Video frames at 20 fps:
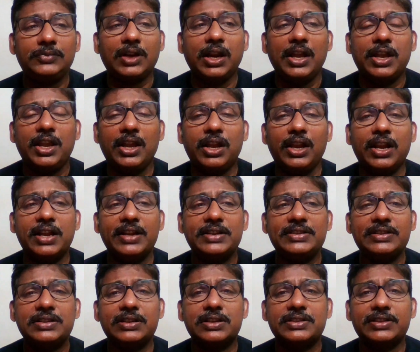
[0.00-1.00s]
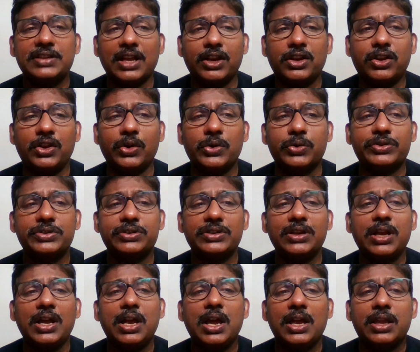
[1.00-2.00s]
Euler circuits.
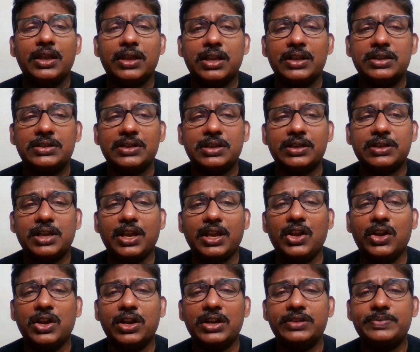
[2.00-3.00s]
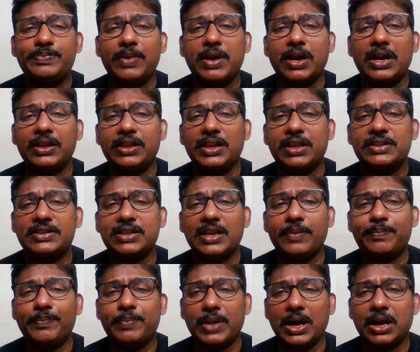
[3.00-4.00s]
The Euler's path is a
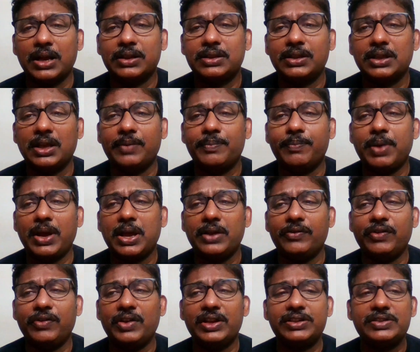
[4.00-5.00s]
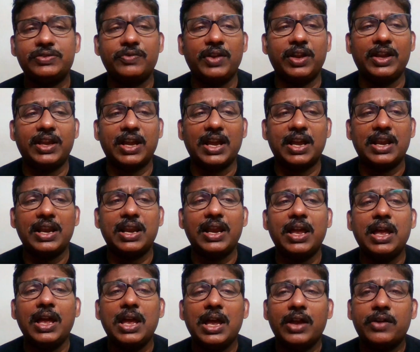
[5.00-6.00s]
path by which we can
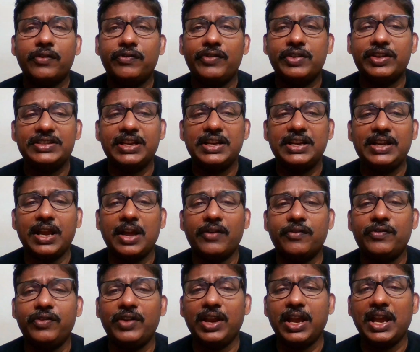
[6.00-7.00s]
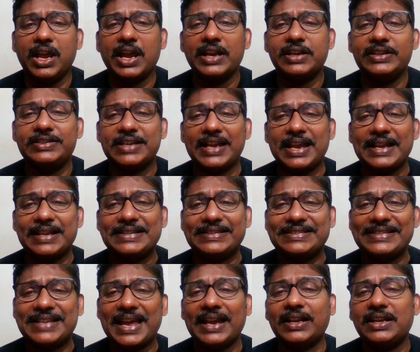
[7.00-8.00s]
visit every edge
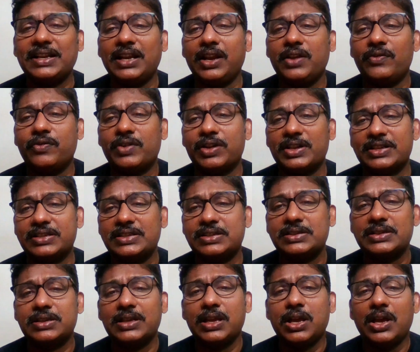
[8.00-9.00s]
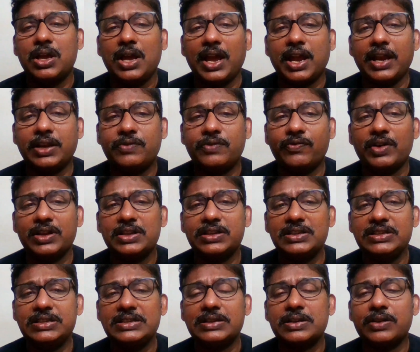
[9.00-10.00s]
exactly once. At
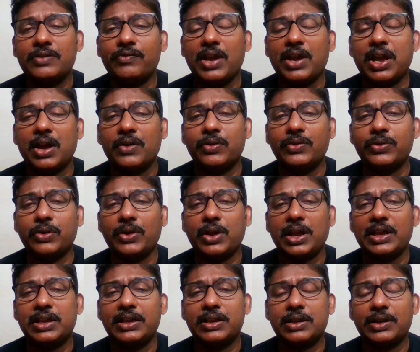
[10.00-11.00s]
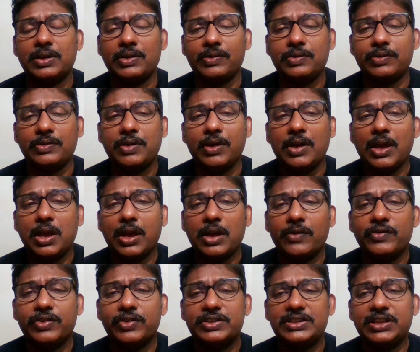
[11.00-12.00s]
once we have to
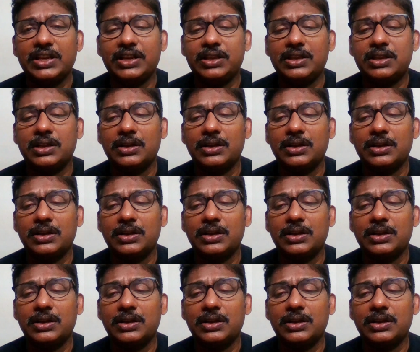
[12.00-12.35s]
visit